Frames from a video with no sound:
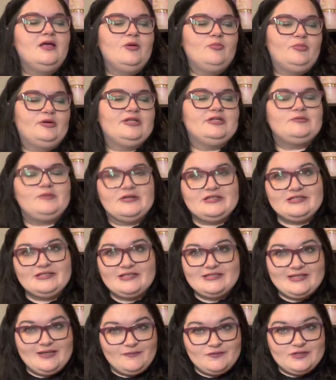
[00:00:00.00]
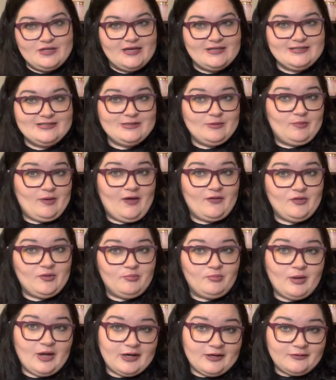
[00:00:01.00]
but it's basically the same size as a Bath &
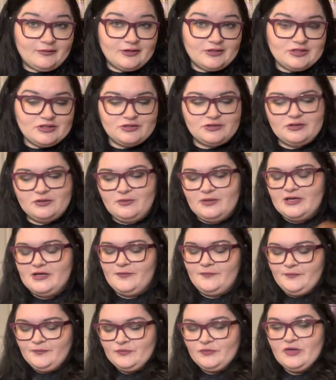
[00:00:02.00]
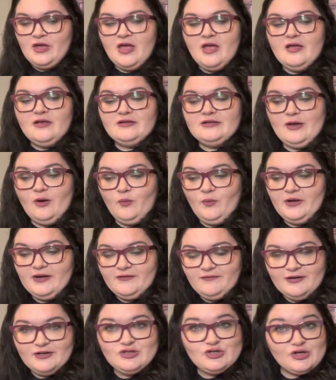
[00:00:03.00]
Body Works three wick. Now, what have
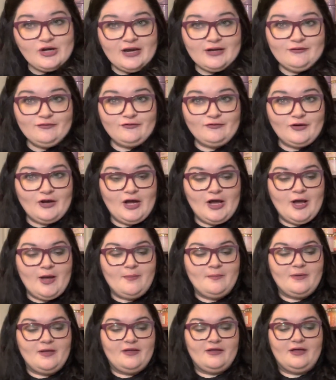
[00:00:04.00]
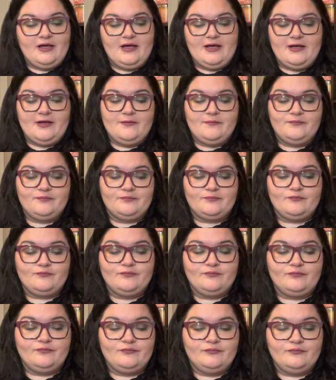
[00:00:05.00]
I tried from, um,
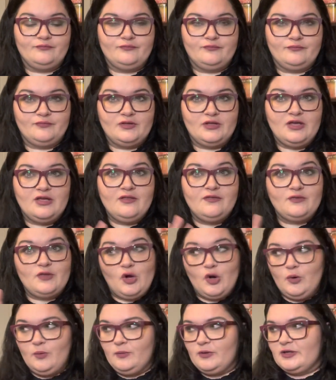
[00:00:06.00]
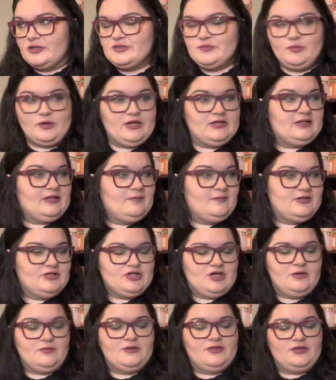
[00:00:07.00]
the homework brand. let me
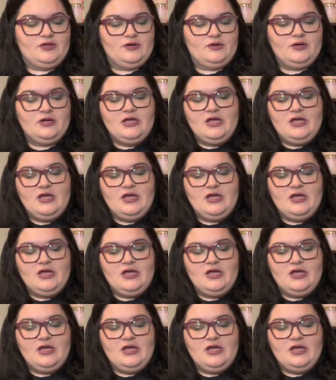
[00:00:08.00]
share with you.